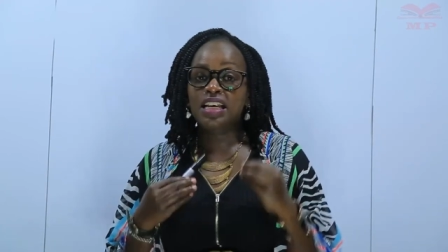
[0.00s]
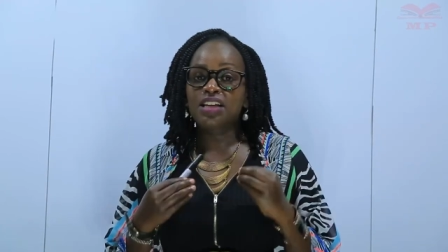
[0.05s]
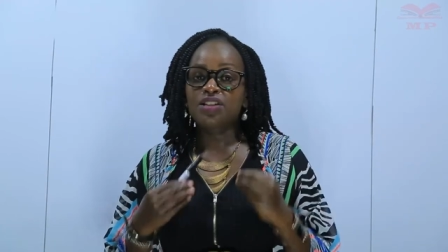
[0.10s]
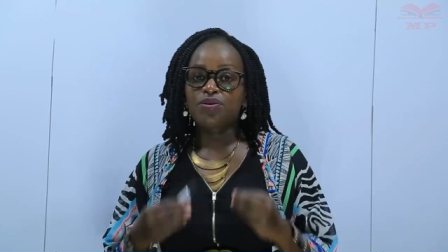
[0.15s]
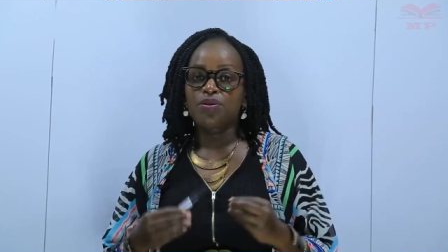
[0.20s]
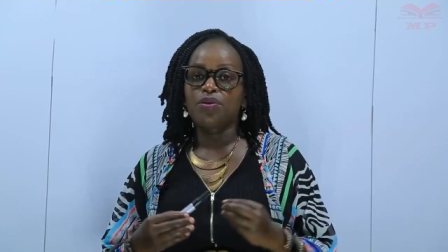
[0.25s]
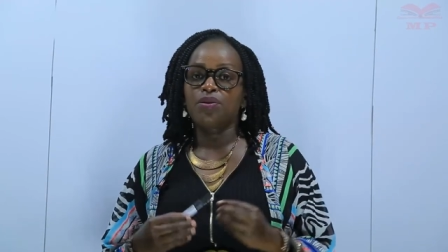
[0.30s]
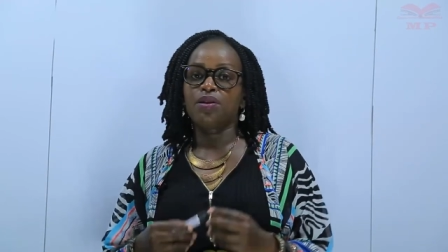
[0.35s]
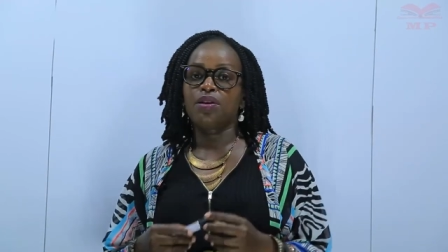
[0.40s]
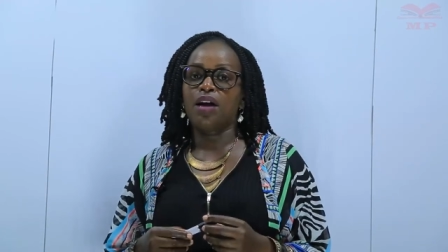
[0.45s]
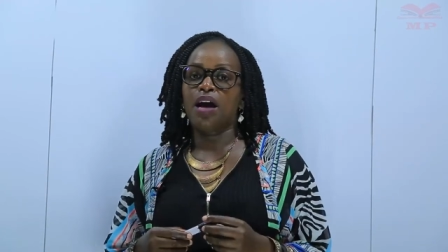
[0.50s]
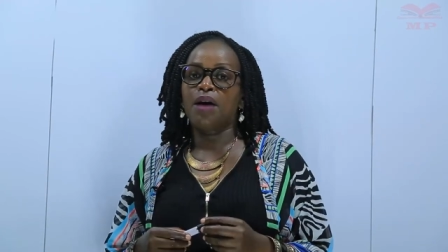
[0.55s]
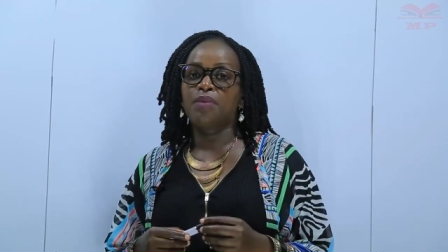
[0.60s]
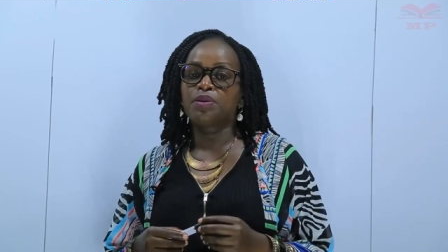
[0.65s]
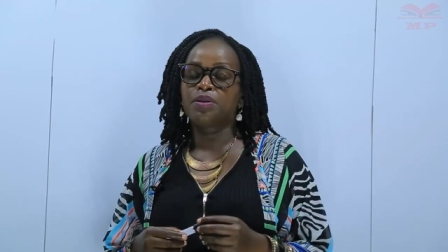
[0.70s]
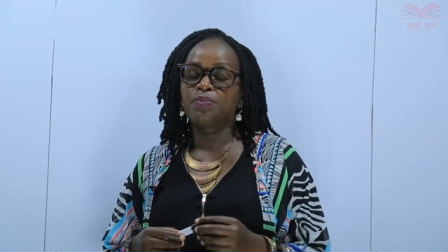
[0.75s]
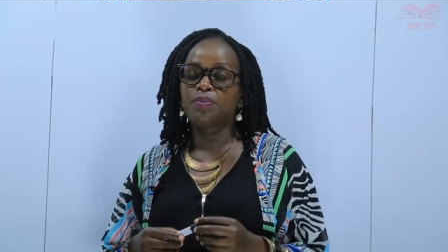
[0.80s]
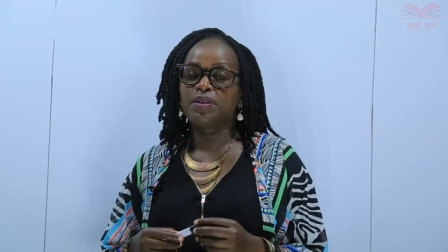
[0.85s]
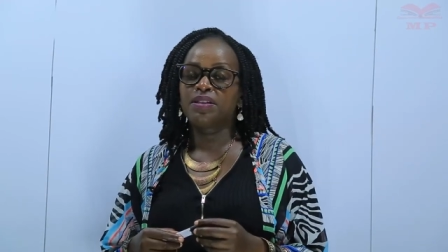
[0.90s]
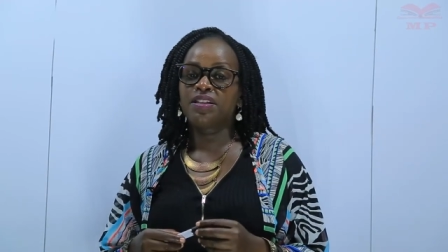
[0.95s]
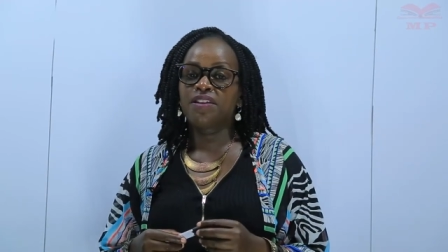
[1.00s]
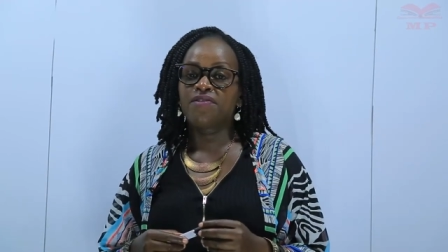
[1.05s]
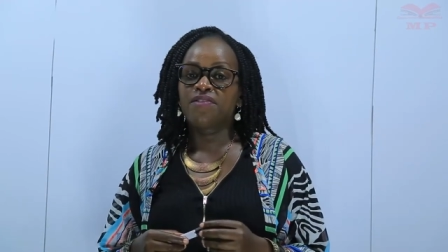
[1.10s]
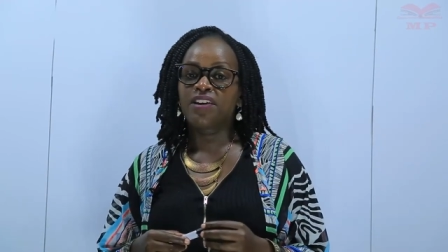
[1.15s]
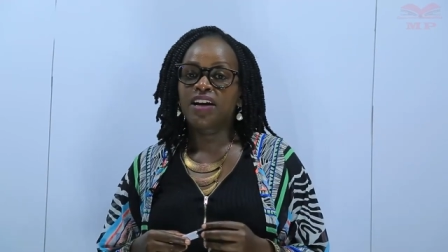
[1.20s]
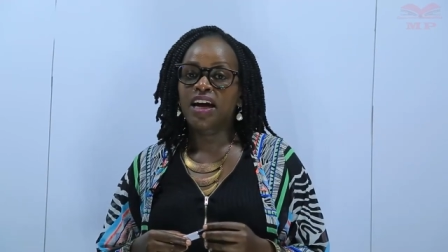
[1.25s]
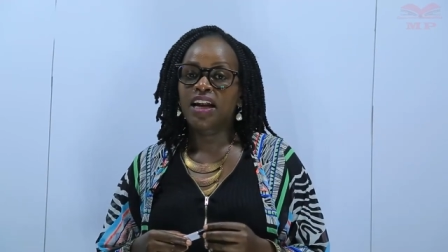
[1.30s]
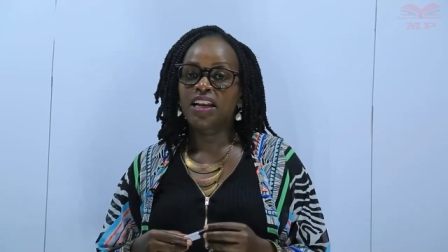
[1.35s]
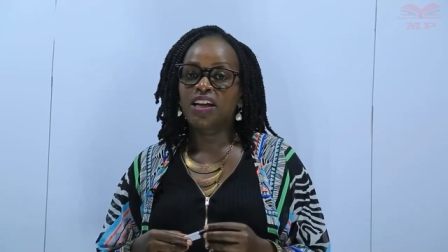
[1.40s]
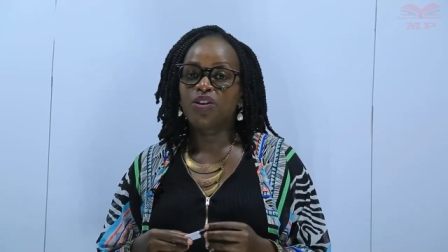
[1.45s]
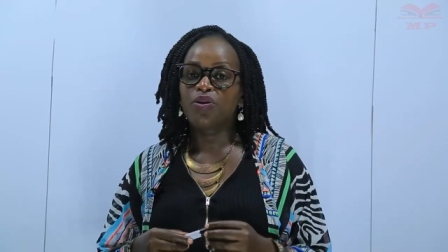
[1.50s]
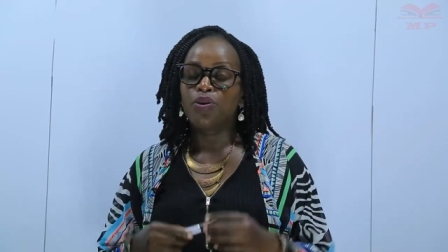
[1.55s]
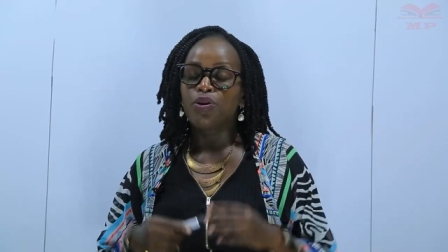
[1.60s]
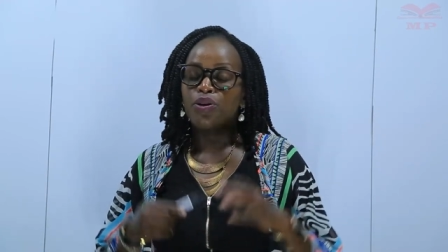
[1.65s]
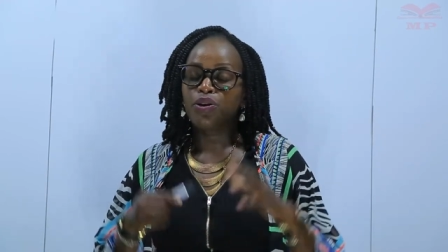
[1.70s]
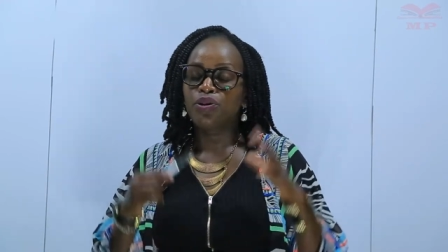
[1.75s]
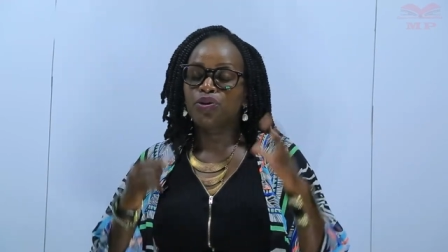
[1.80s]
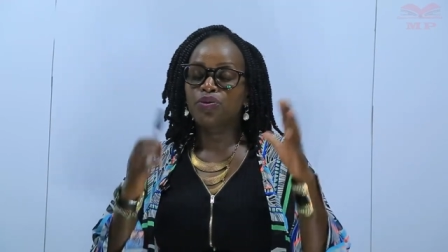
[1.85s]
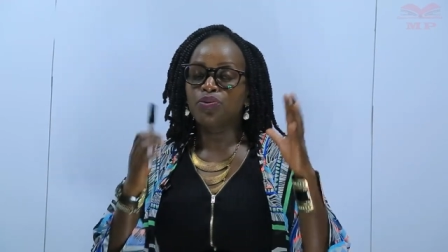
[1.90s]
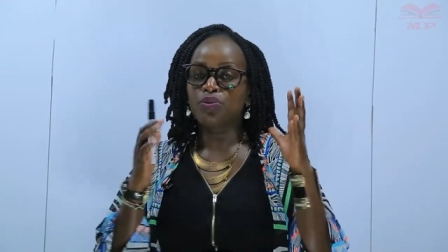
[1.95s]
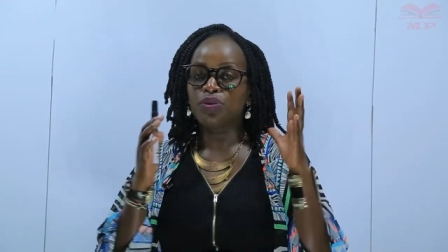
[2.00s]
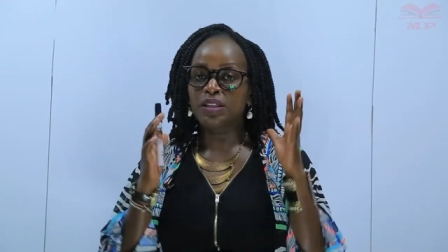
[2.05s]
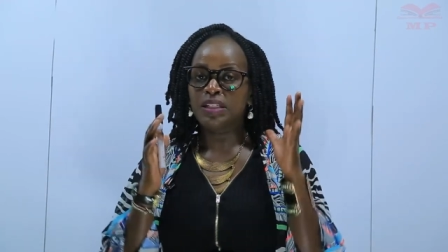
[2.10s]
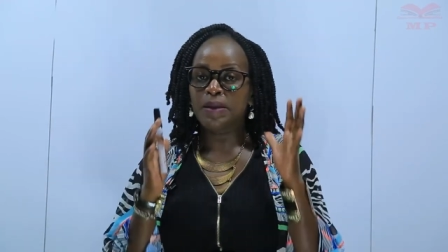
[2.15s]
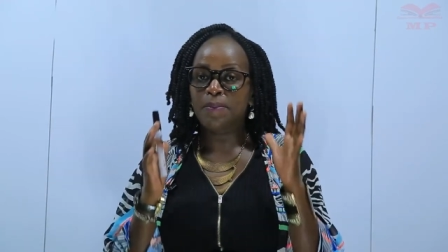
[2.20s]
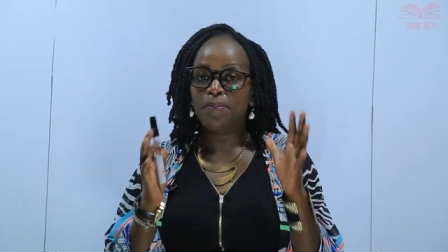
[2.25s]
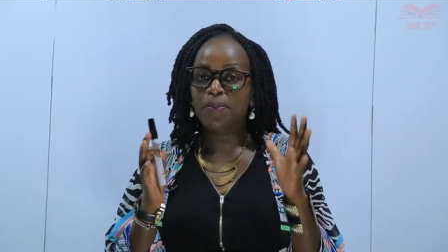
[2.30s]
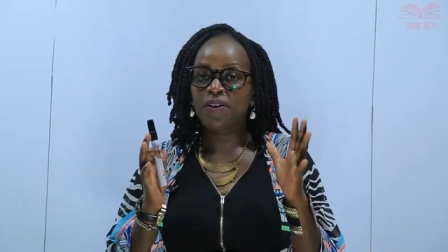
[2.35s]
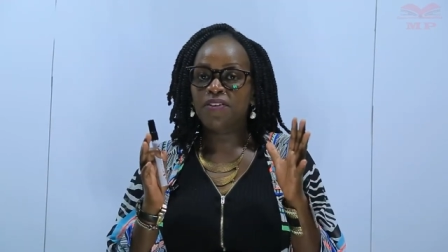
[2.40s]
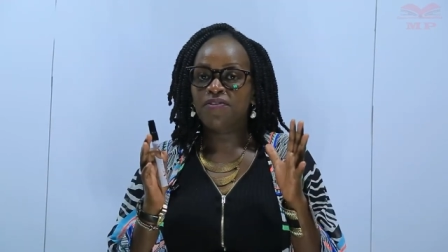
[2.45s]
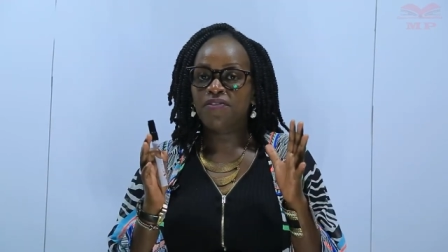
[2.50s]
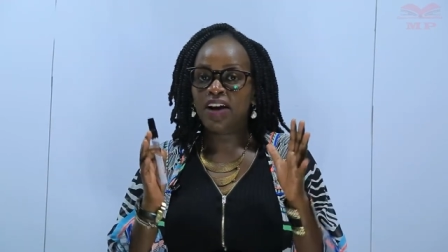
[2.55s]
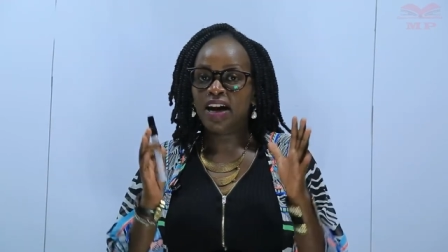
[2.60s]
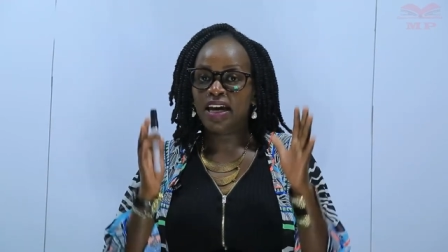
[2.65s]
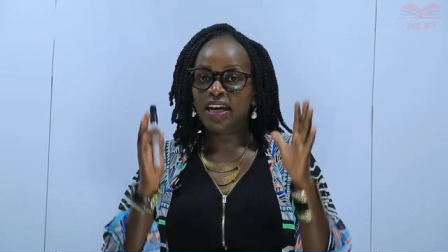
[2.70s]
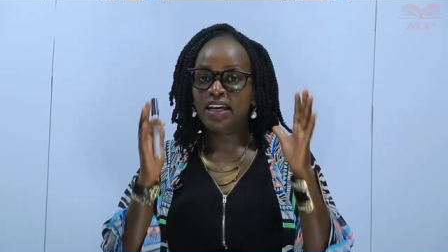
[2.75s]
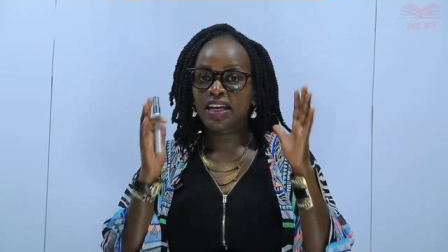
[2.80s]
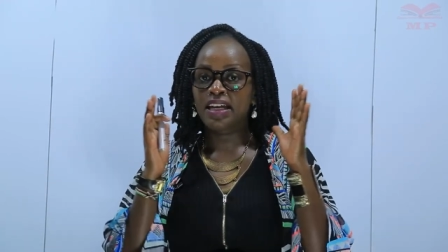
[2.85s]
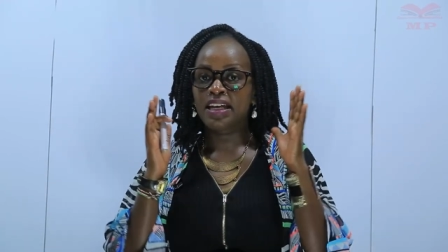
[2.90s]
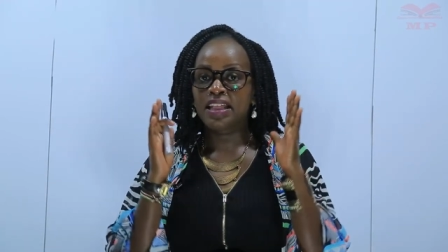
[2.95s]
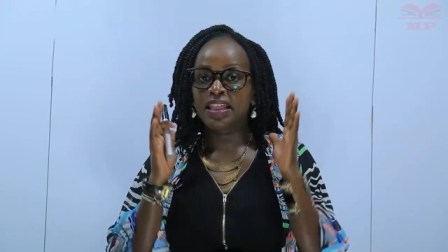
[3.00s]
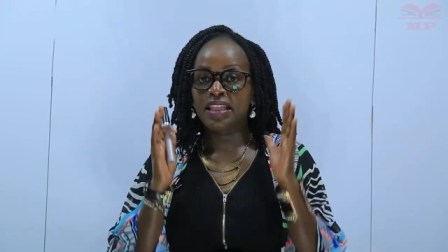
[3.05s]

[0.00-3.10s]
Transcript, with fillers: lesson, I'm specifically going to simplify